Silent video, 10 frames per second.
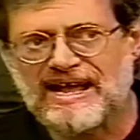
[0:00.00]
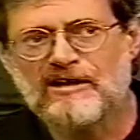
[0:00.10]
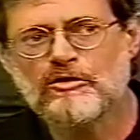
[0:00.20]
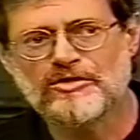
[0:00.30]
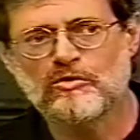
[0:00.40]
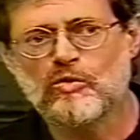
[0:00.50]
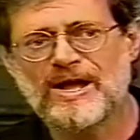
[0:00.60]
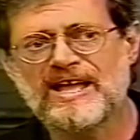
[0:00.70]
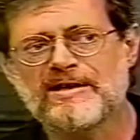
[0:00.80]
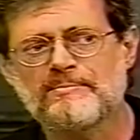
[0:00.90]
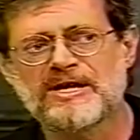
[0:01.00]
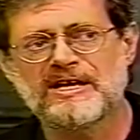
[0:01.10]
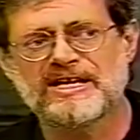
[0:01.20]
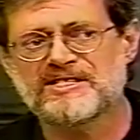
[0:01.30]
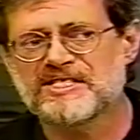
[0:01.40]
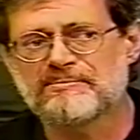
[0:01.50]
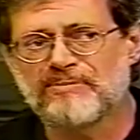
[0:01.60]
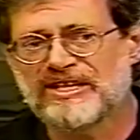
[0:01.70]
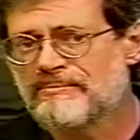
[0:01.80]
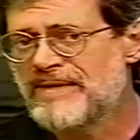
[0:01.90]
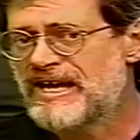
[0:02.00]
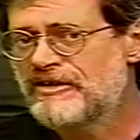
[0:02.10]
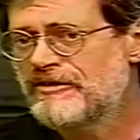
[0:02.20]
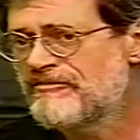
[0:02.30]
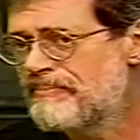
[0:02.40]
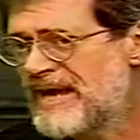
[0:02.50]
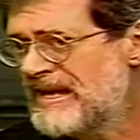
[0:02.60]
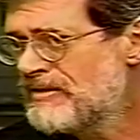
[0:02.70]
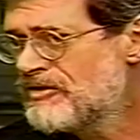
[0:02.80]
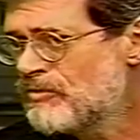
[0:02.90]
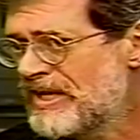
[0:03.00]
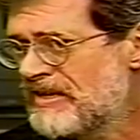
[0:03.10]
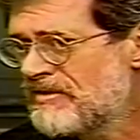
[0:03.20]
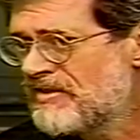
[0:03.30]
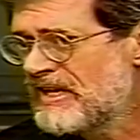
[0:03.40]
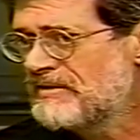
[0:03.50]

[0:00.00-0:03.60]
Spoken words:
now the web, it's simply a matter of bandwidth